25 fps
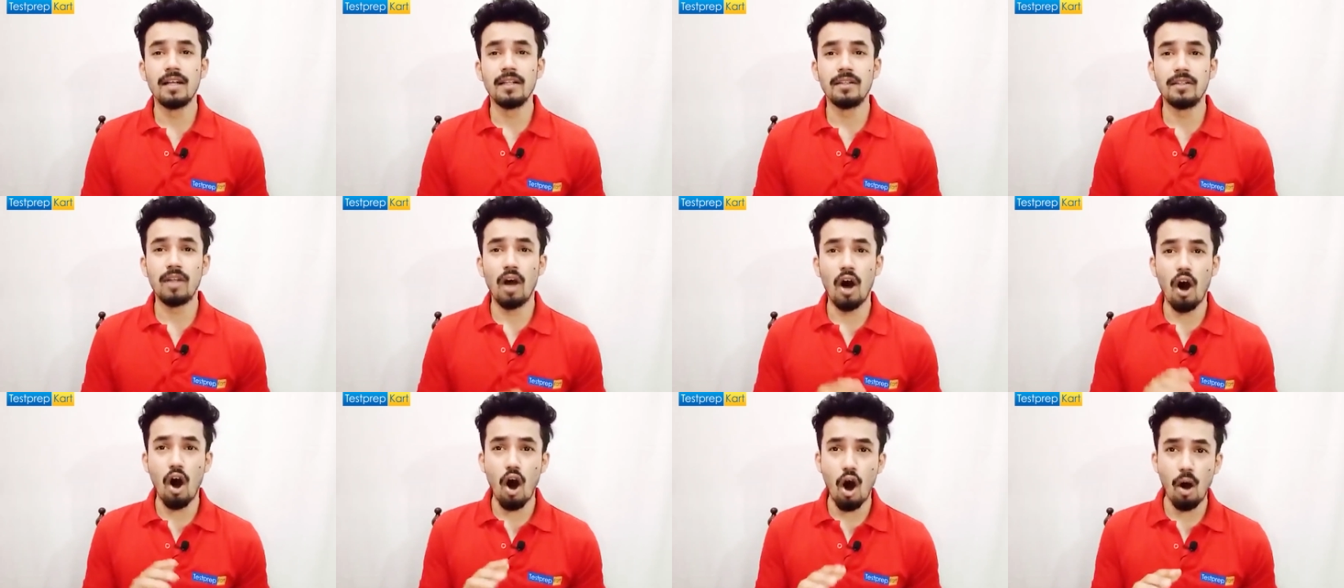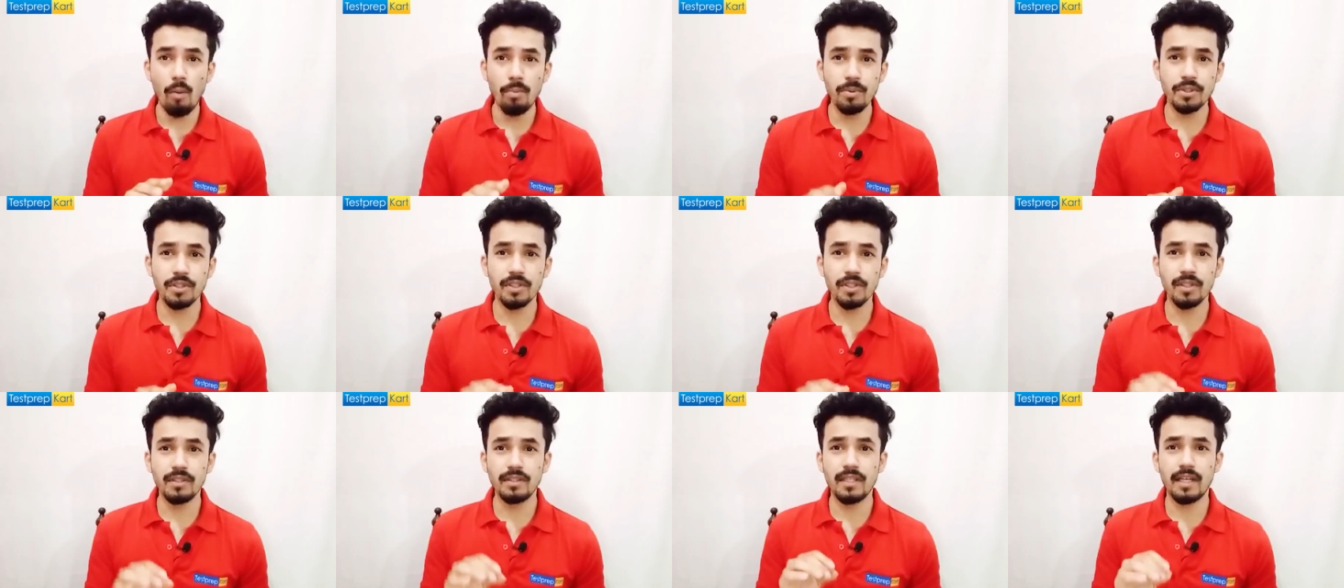the
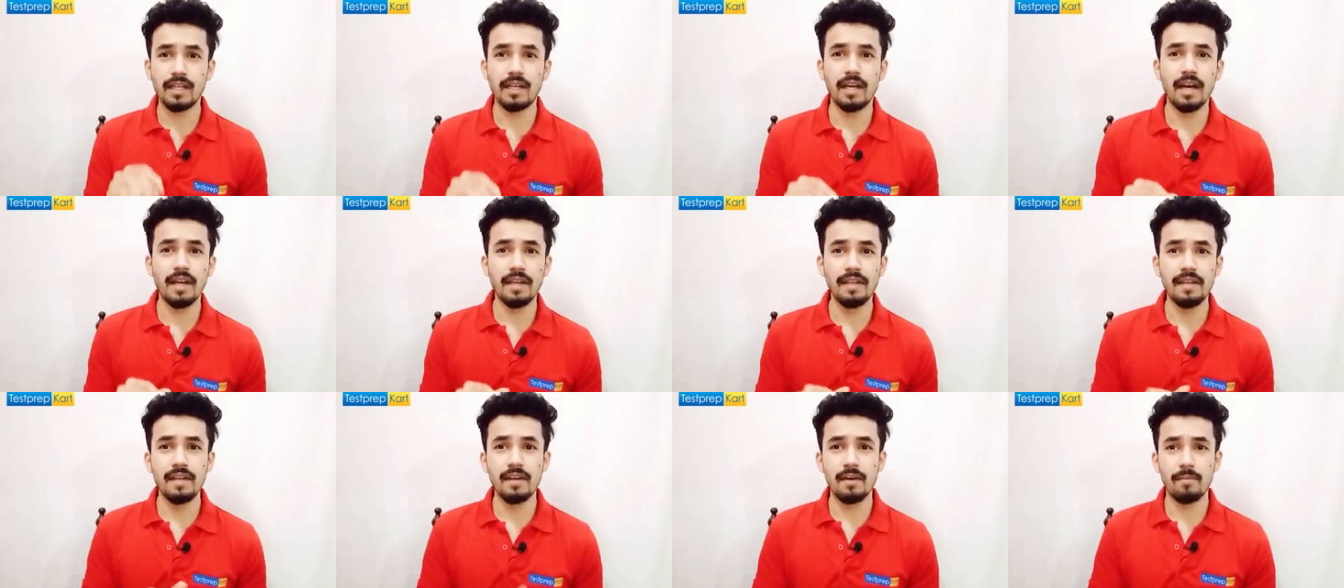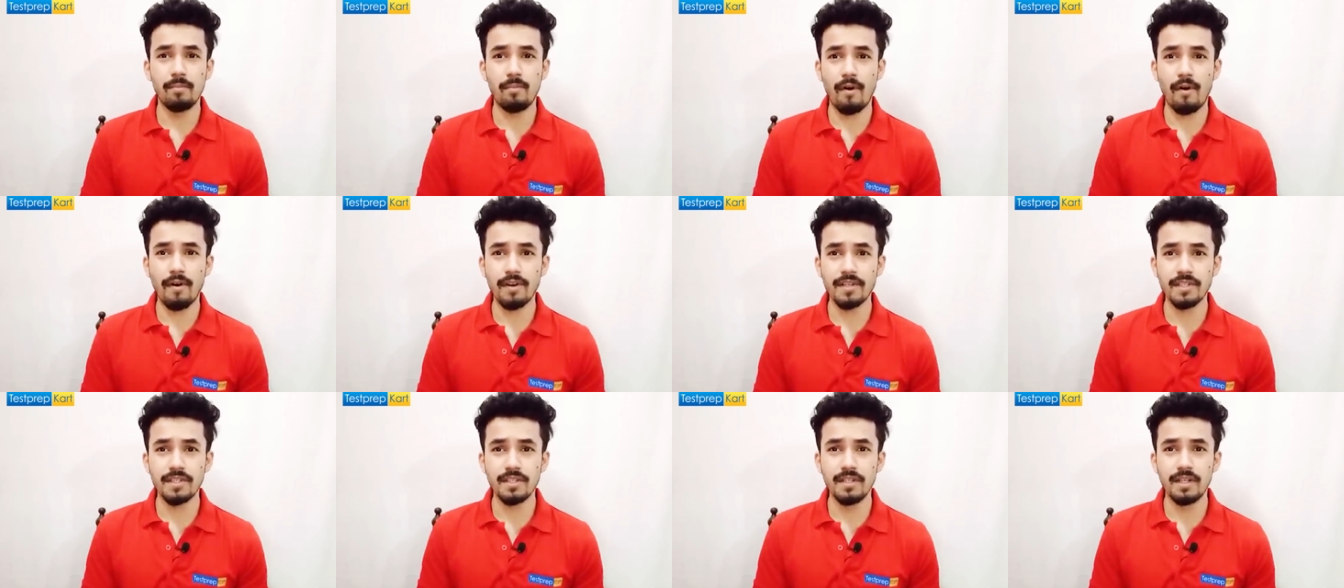option the career
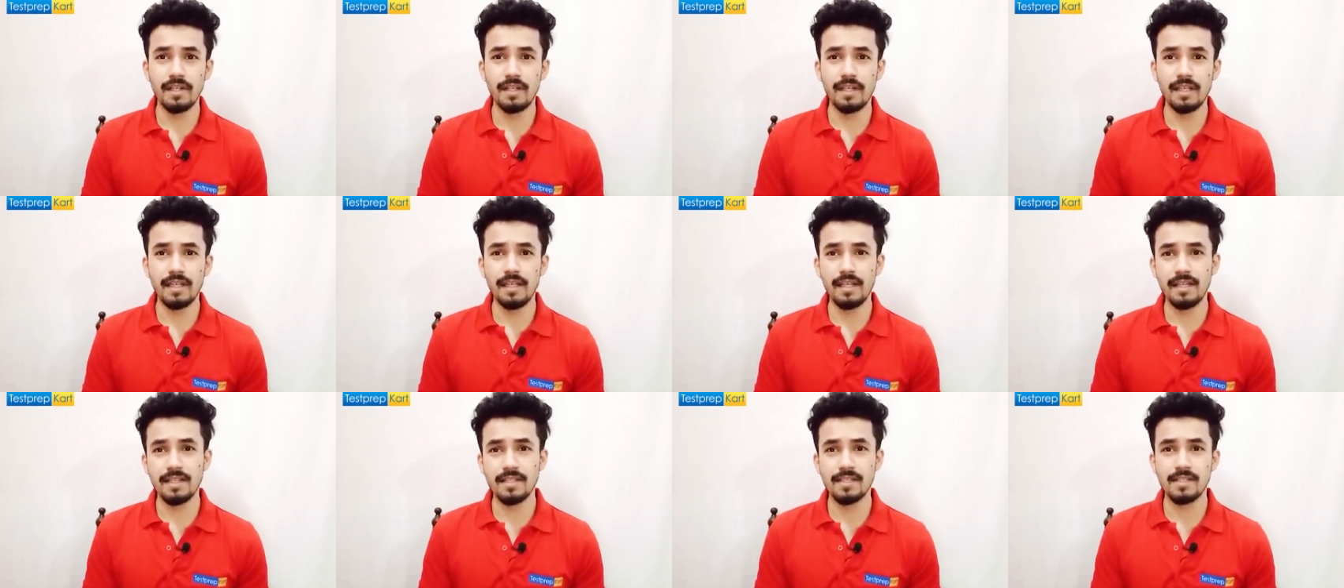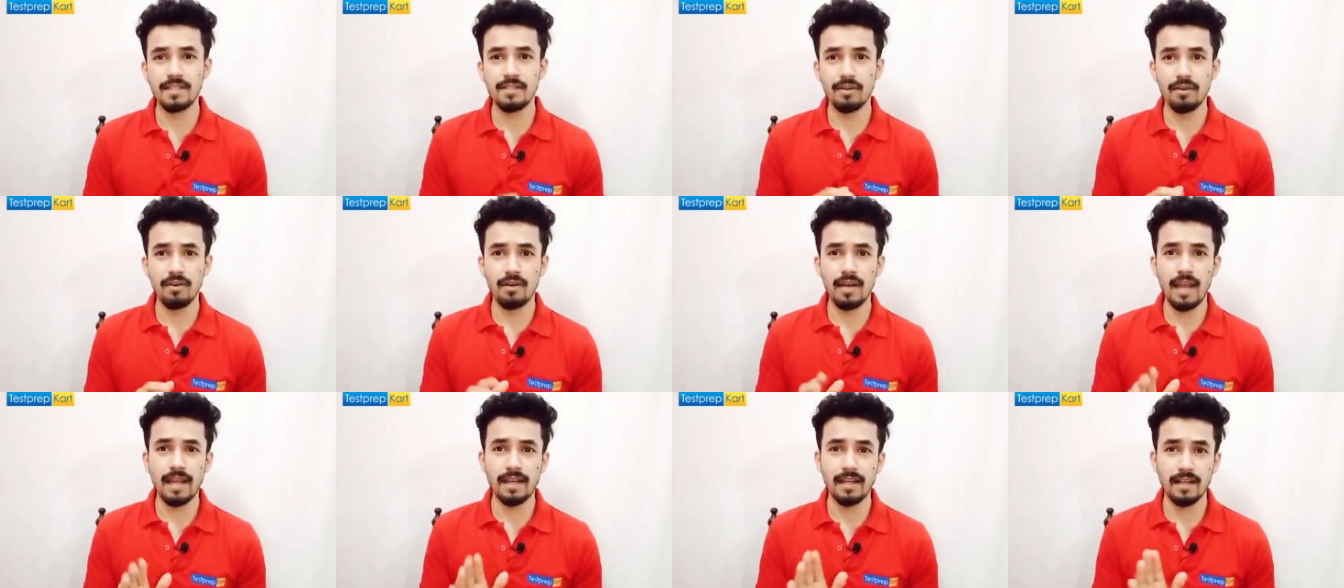opportunity is you
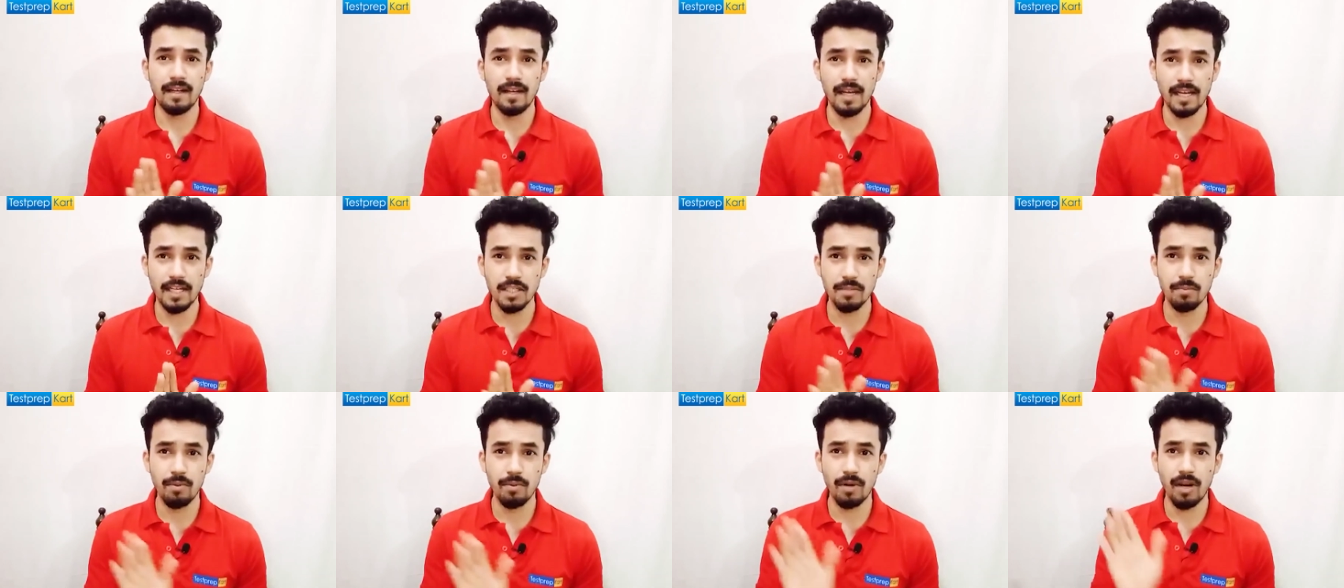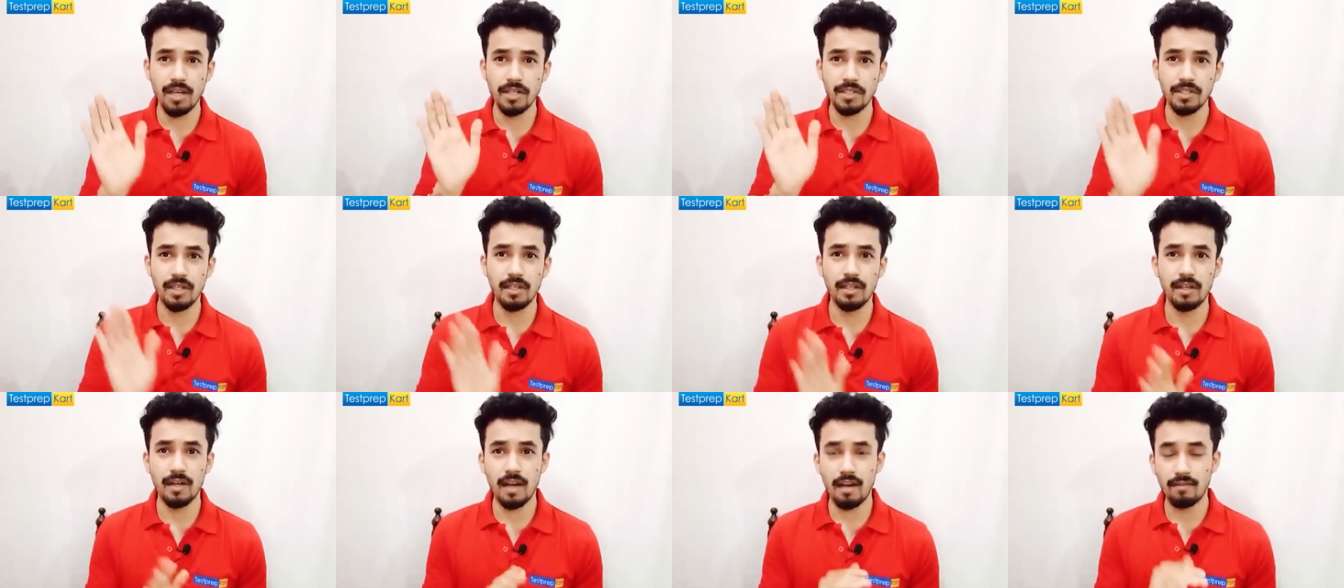know like a
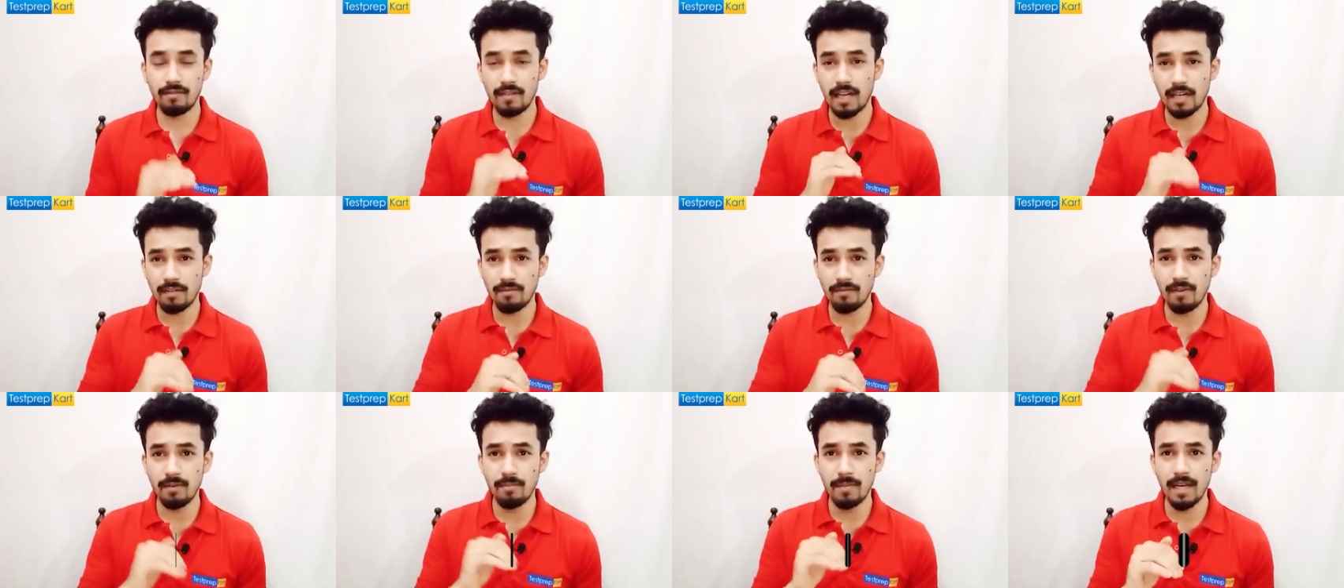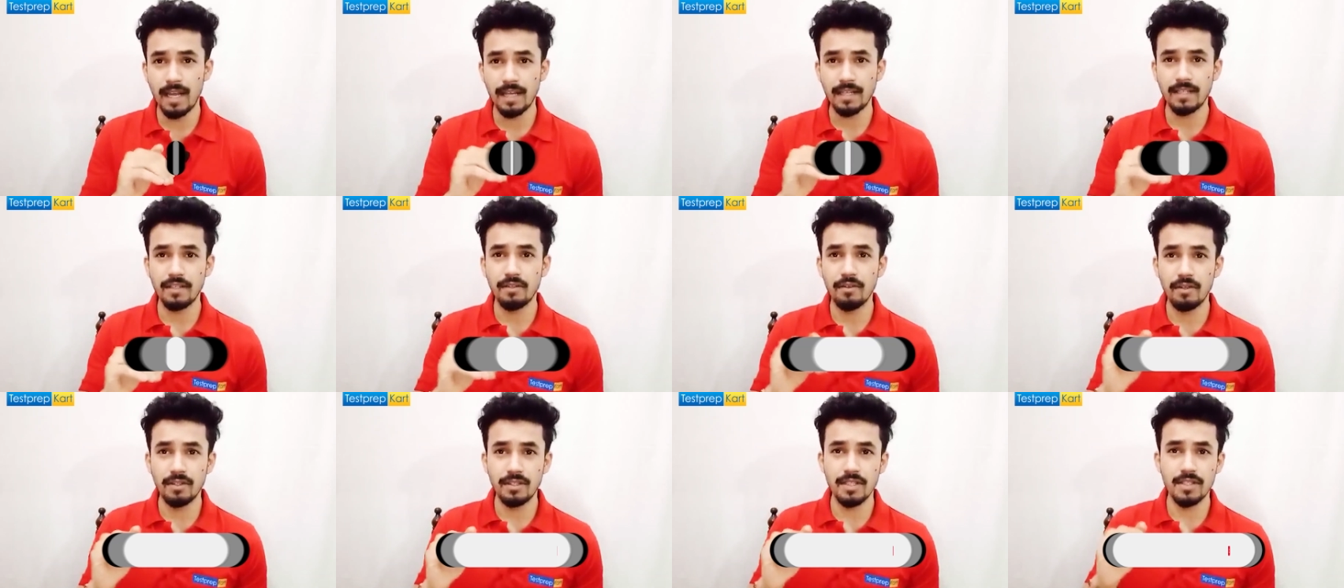exponential graph that will be like
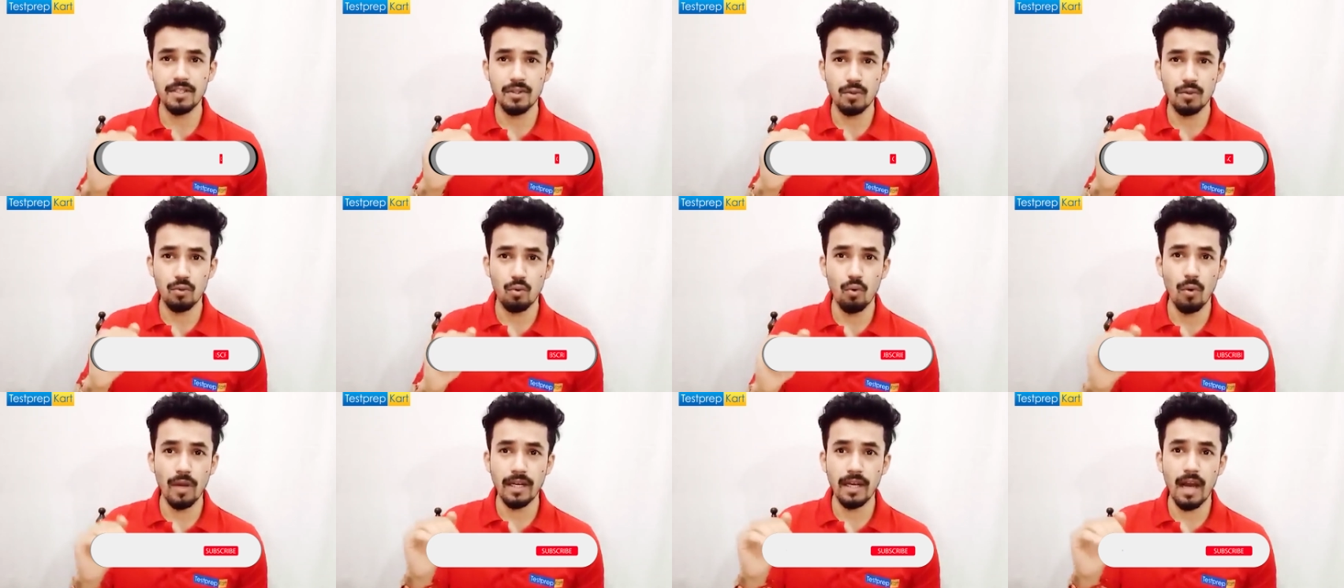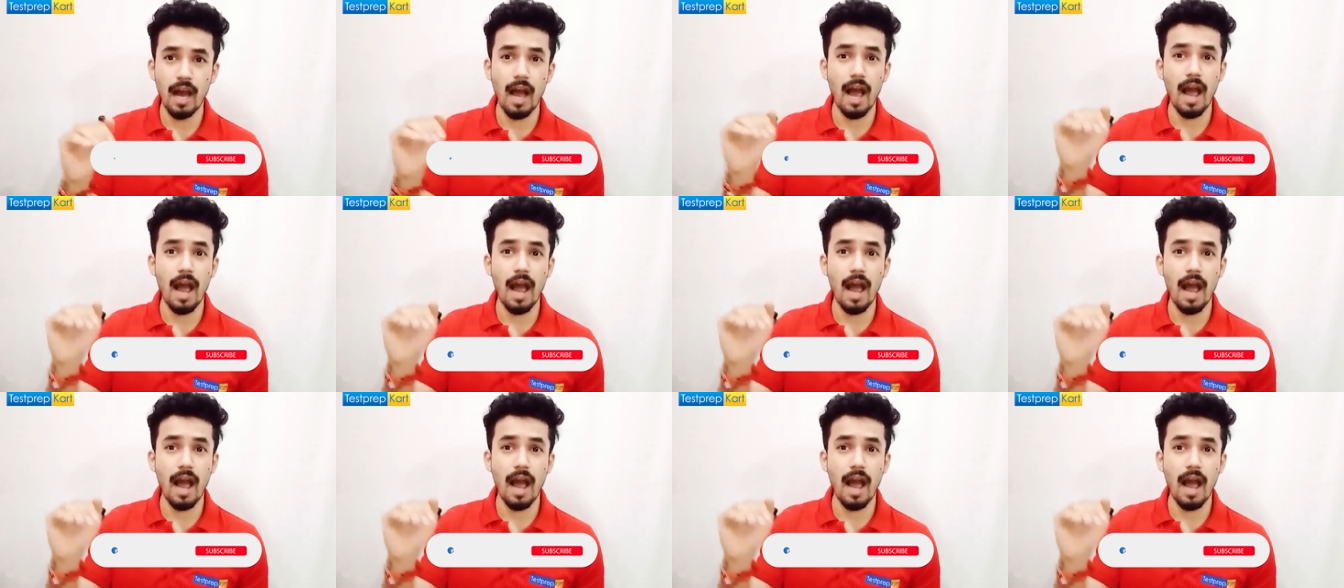you're just going